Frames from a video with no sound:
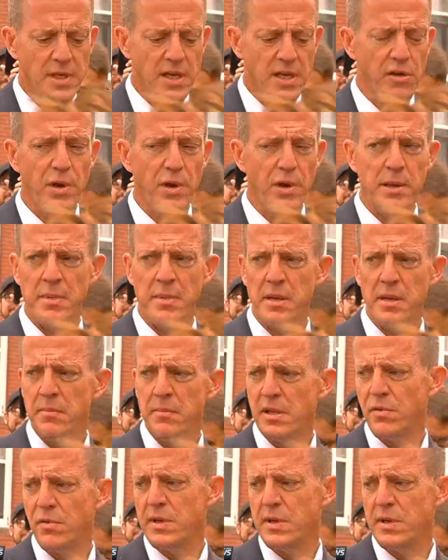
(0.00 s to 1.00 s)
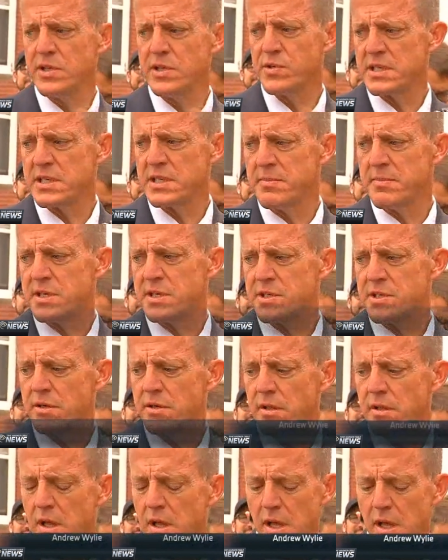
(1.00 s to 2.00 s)
an agreement between Joyce
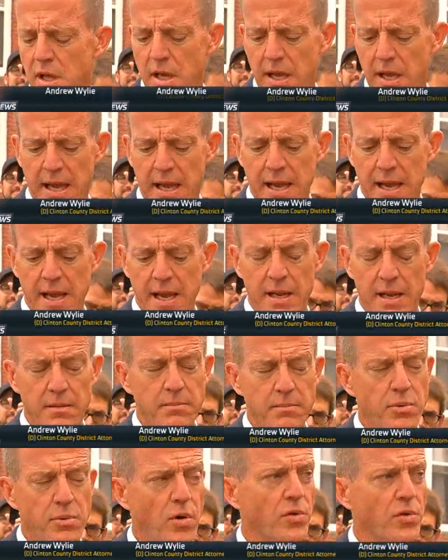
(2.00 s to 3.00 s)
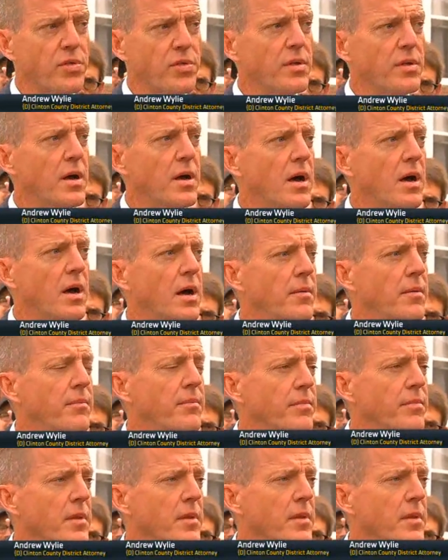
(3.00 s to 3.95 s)
Mitchell and both um,